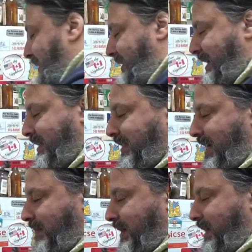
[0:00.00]
and date
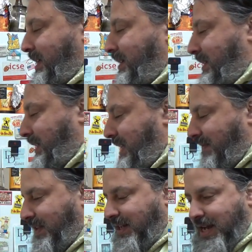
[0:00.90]
stamp. It is
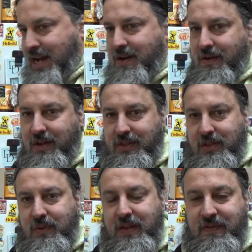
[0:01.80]
eleven hours and
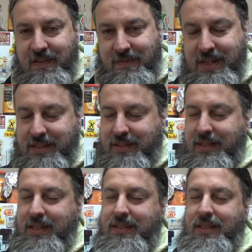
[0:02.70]
twenty-five minutes
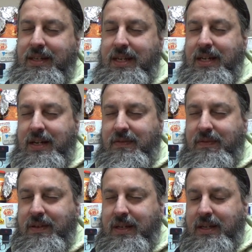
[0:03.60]
into the day
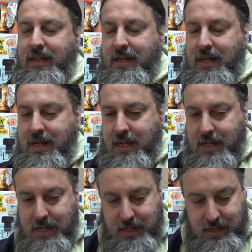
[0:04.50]
of
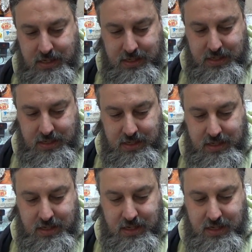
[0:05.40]

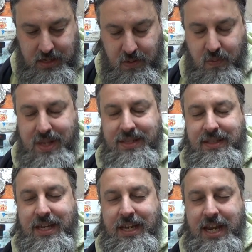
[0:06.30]
uh,
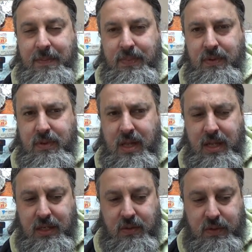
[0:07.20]
Wednesday, April, I
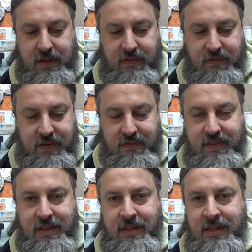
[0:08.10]
think
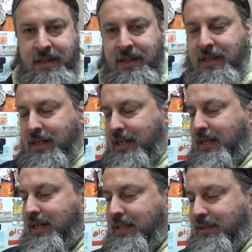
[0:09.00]
twenty-fifth,
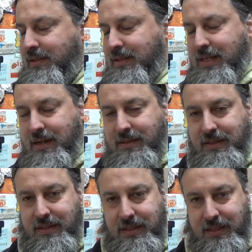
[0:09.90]
uh, two
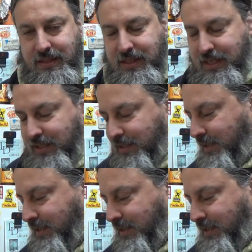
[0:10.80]
thousand sixteen.